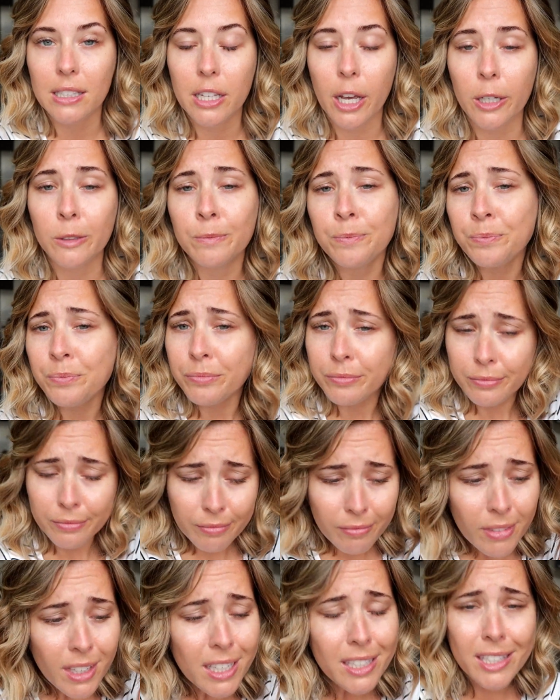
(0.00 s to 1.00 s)
So
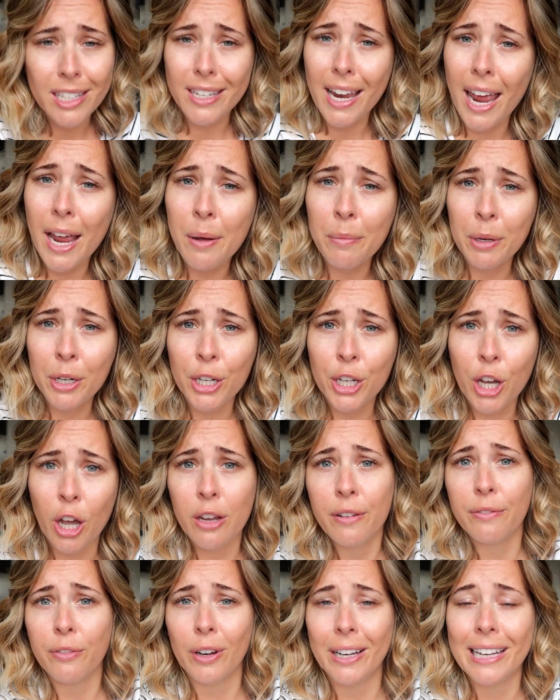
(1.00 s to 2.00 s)
Today I'm going to
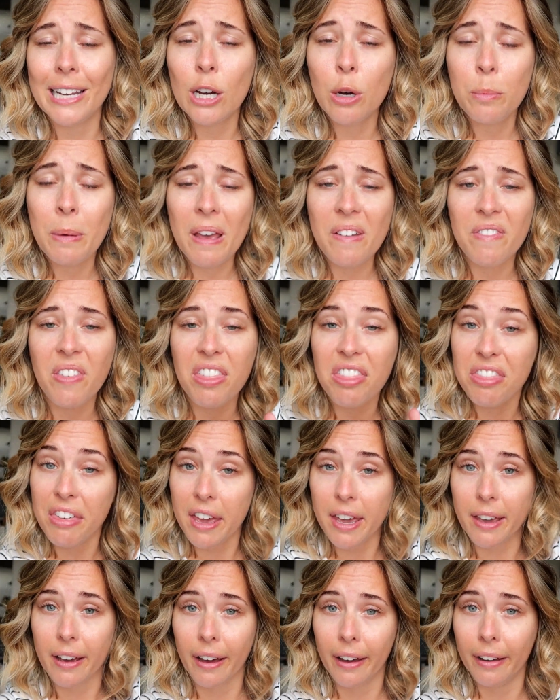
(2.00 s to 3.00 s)
go for a little bit of
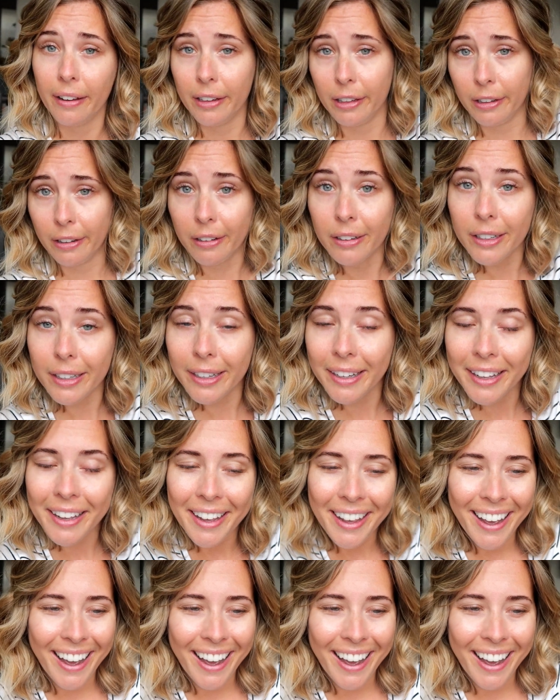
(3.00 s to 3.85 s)
thicker look,